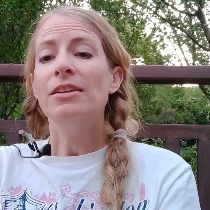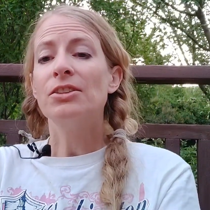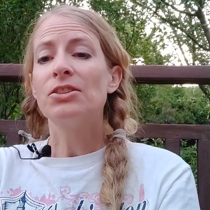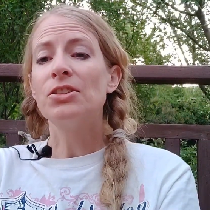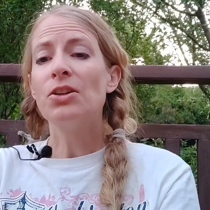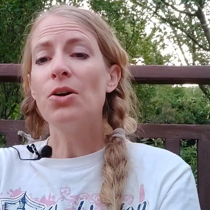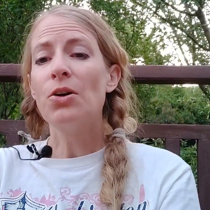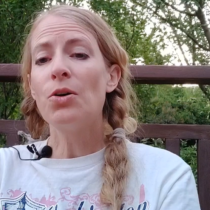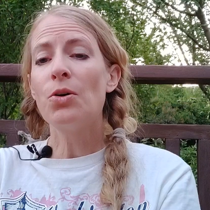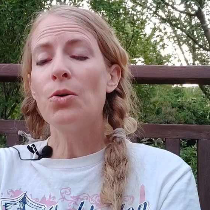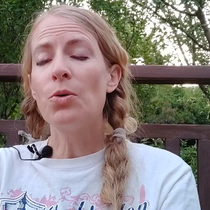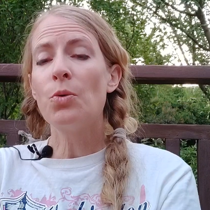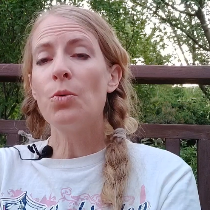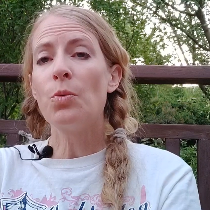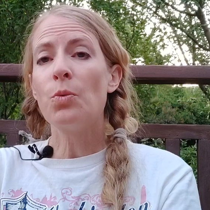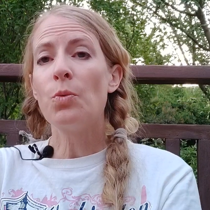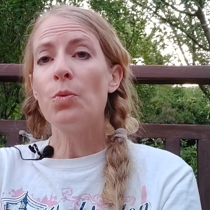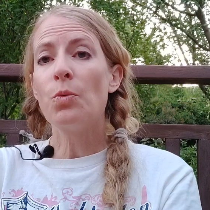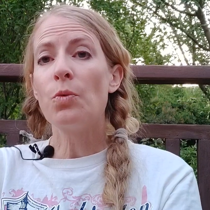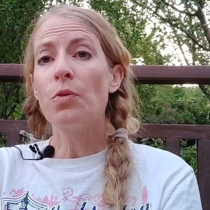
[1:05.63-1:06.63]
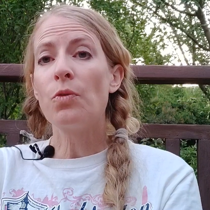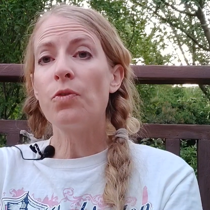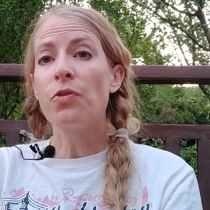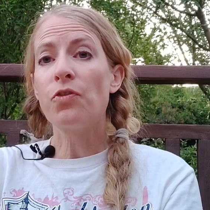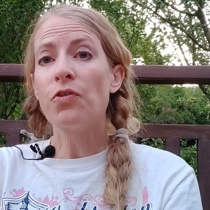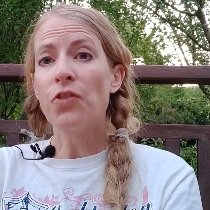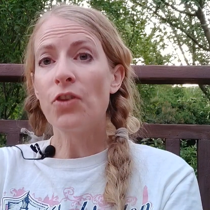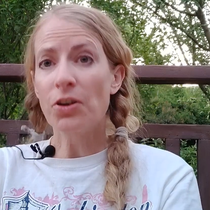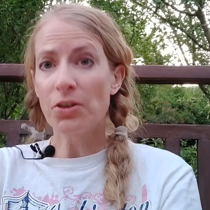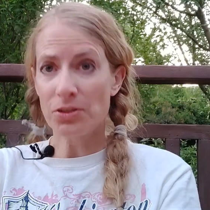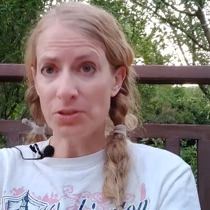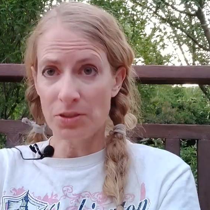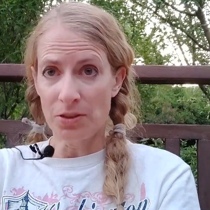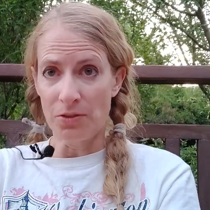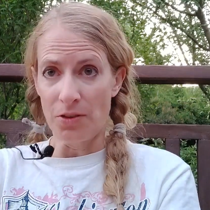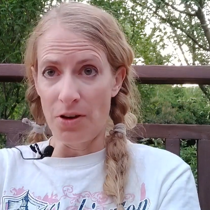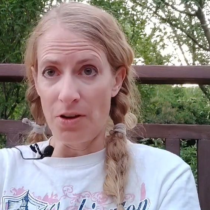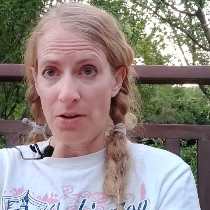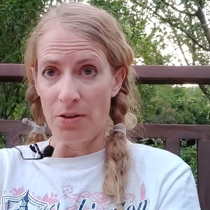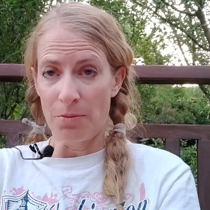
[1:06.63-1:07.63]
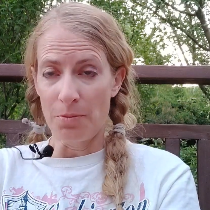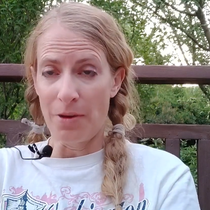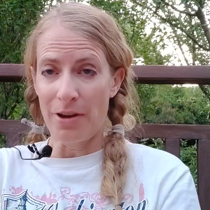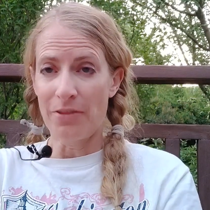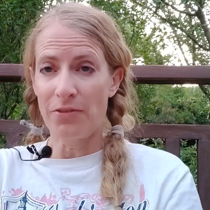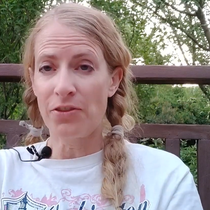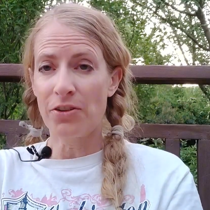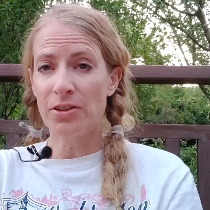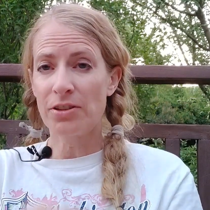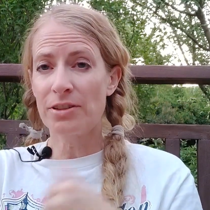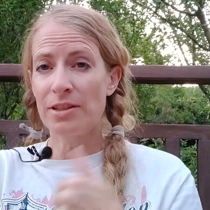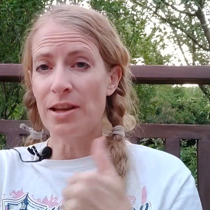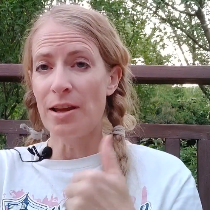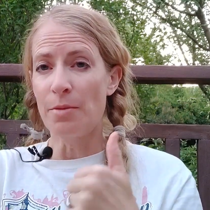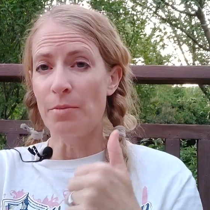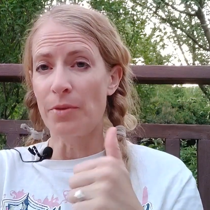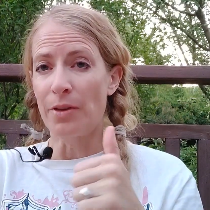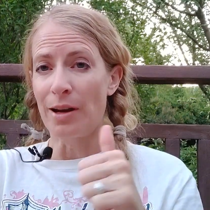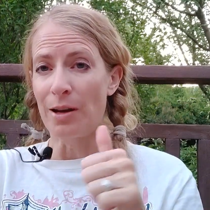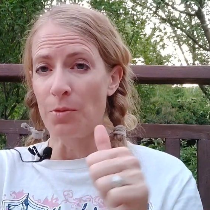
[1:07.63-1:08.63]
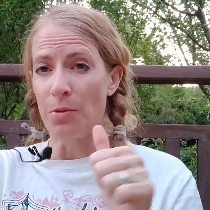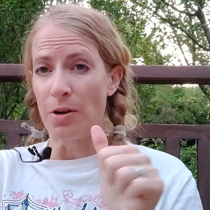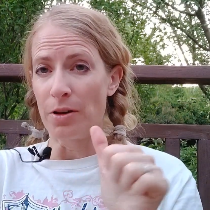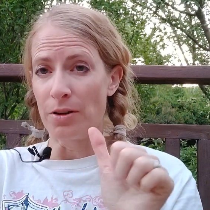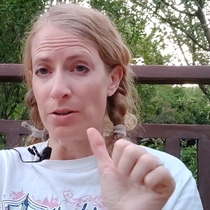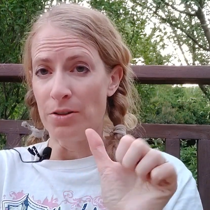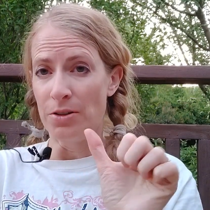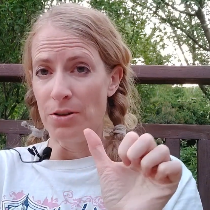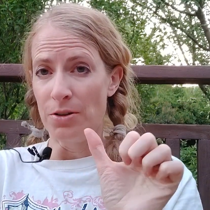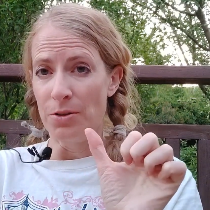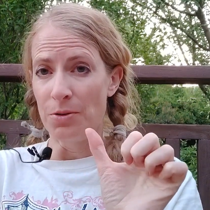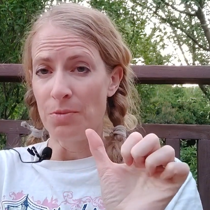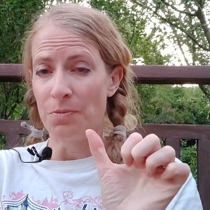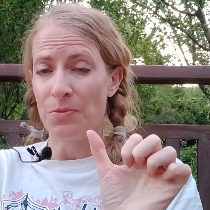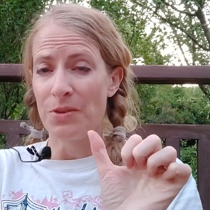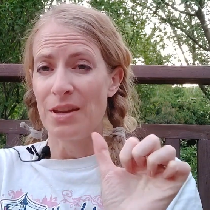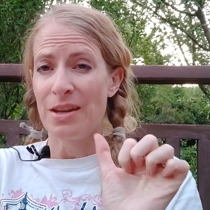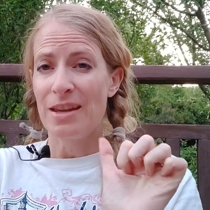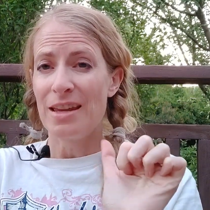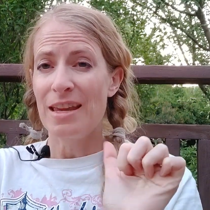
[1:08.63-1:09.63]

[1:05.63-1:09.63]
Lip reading: So first of all, my first M that I want to do